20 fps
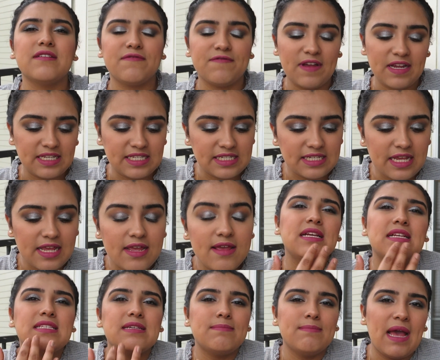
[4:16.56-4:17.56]
affecting it.
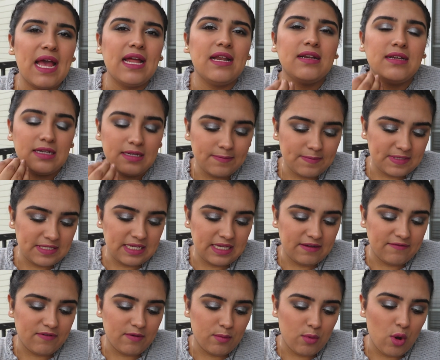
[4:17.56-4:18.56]
It's a matte
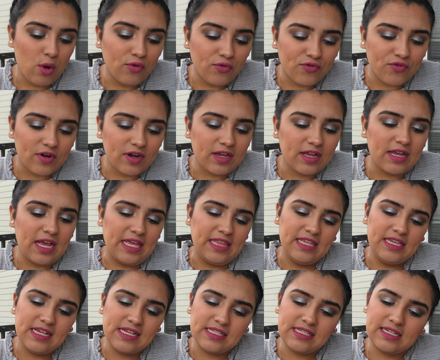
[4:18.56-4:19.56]
lipstick from Ofra. I
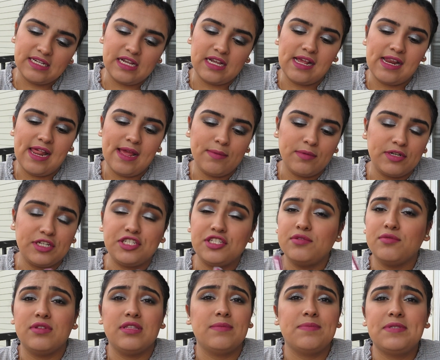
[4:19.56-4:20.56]
think it's like a
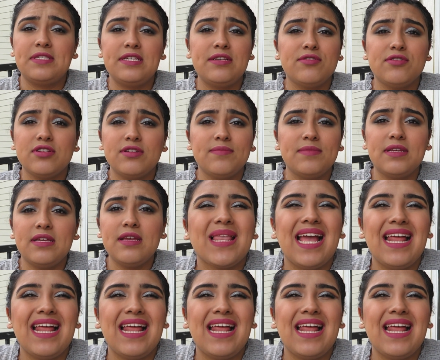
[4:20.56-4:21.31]
collaboration with Ipsy or something.